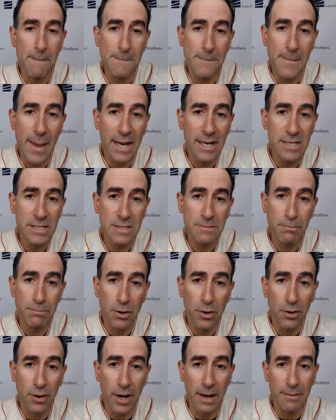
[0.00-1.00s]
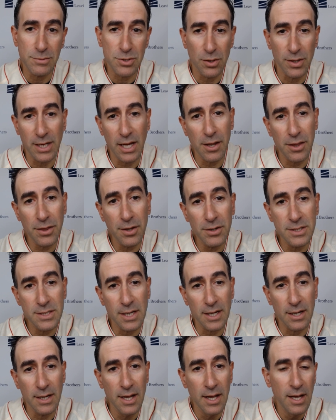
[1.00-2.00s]
Men's programs only get
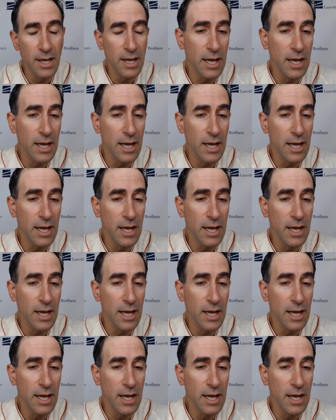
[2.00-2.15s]
13.